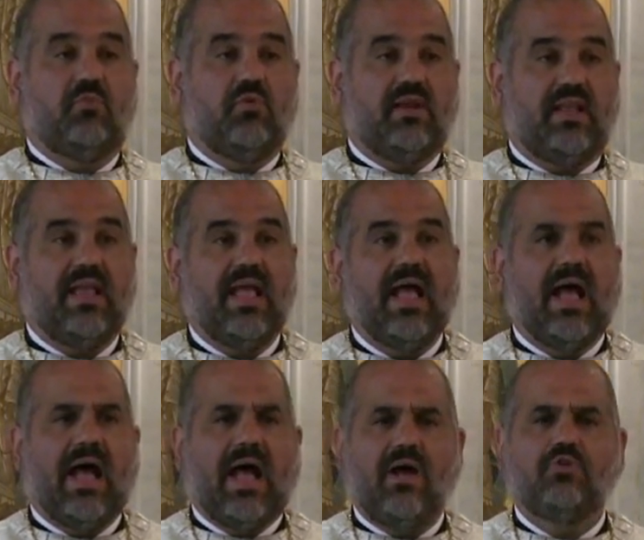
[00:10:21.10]
this morning,
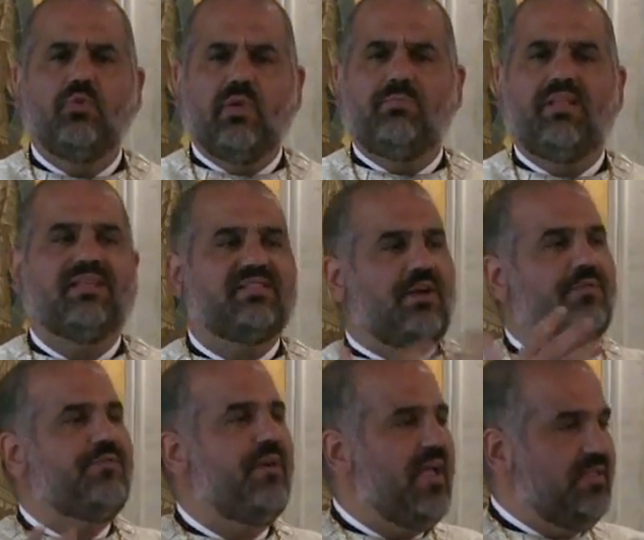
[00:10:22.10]
how do we bless our
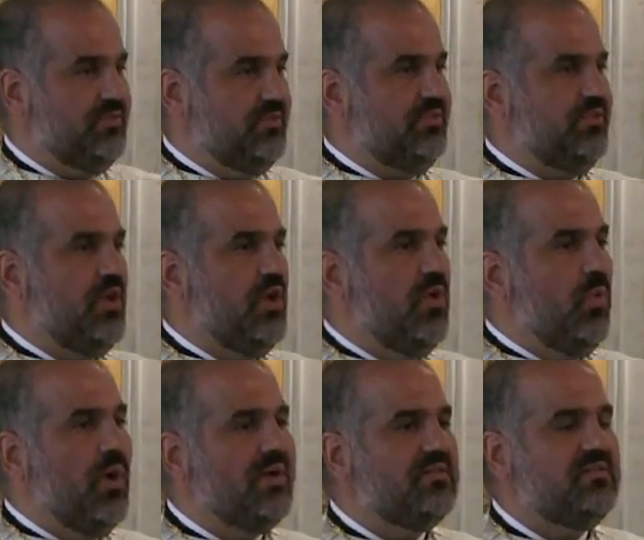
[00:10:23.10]
friends?
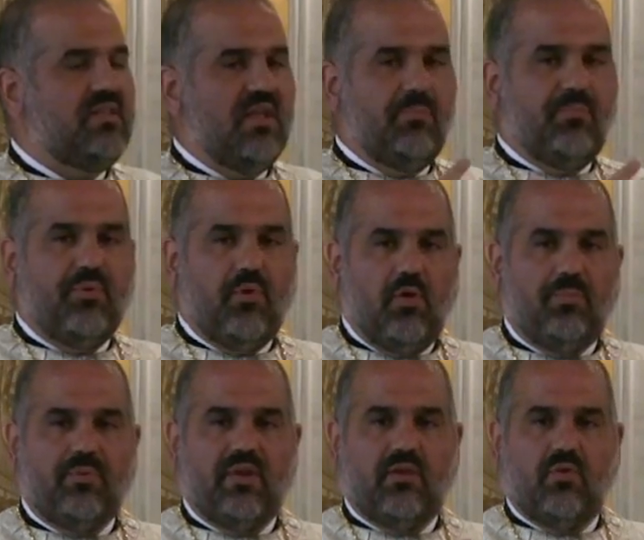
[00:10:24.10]
What is the
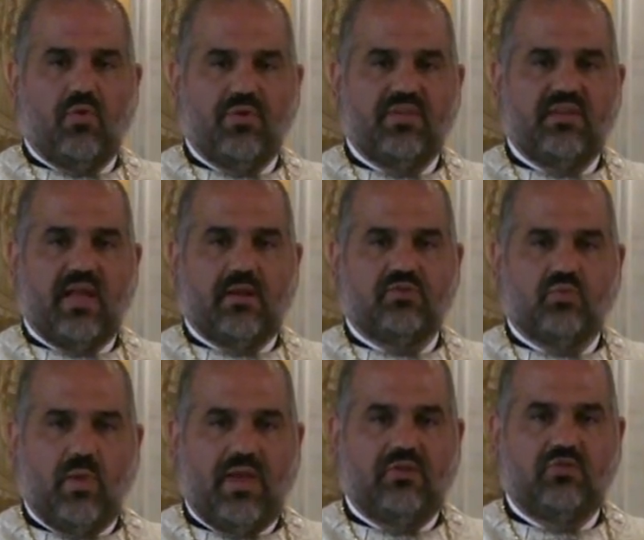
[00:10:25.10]
appropriate Orthodox
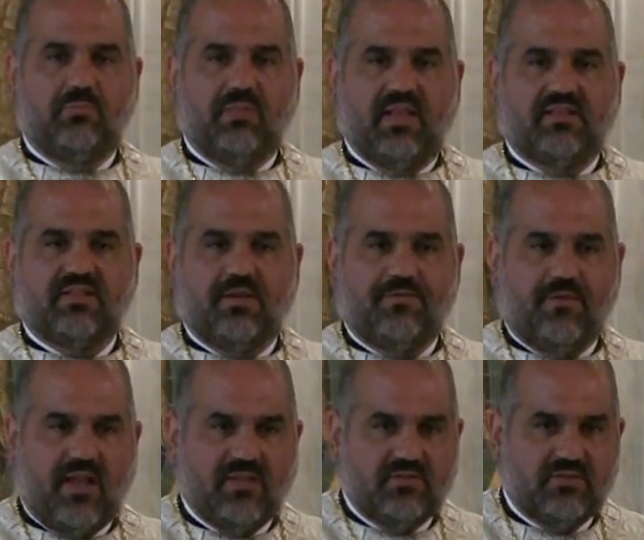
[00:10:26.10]
way to bless our
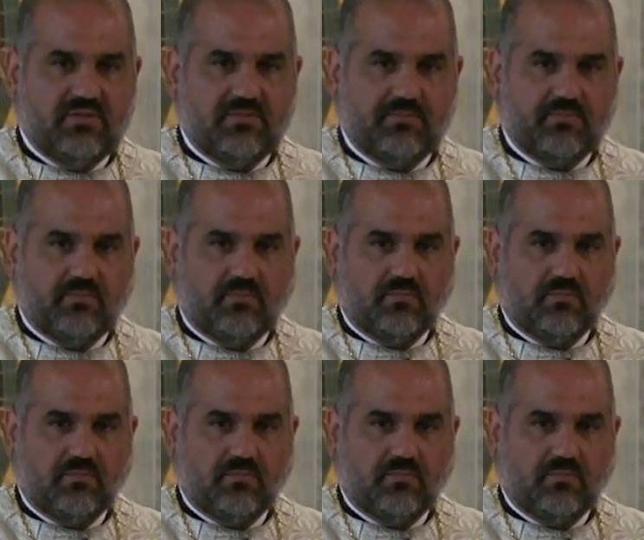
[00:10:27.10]
friends?